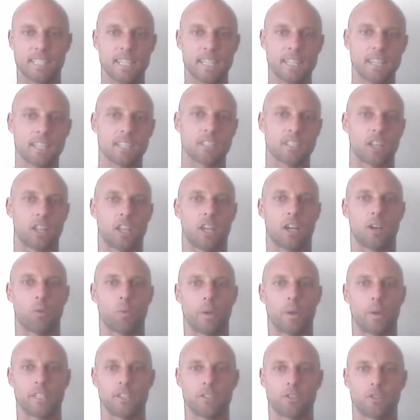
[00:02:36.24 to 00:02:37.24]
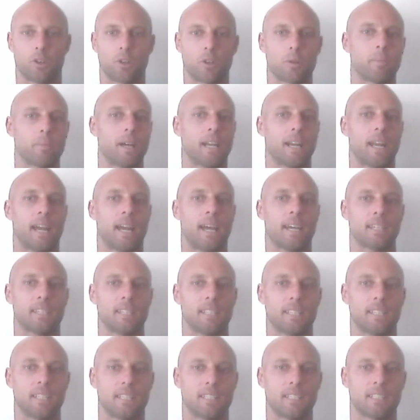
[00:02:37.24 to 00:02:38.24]
I see this a lot when you talk about
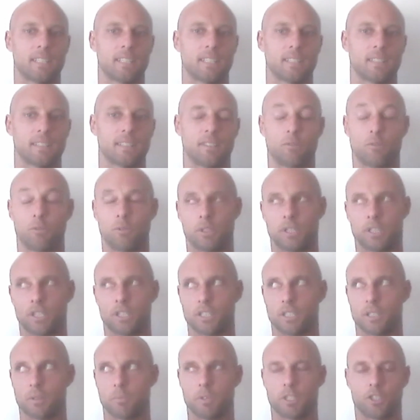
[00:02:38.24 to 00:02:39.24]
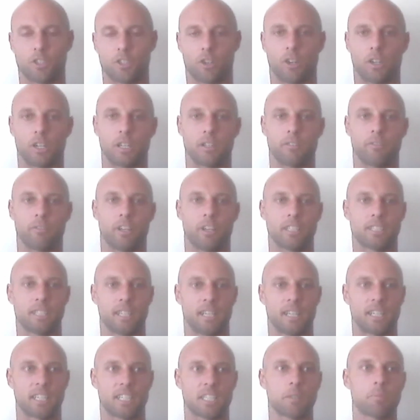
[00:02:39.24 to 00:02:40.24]
athletes, which is the majority of us
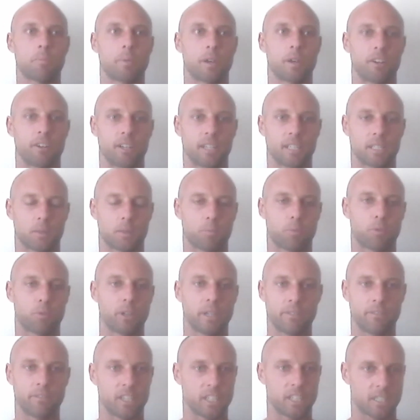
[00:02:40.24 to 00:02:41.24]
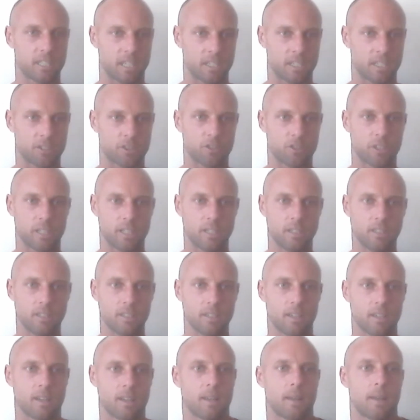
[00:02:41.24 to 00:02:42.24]
that experience previous
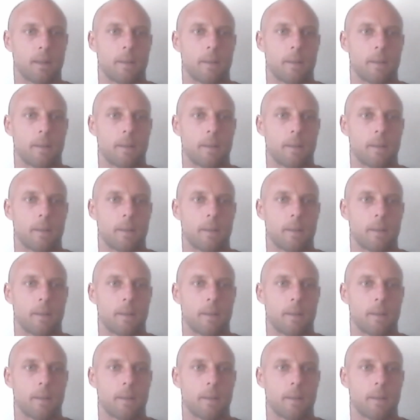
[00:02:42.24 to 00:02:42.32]
injuries.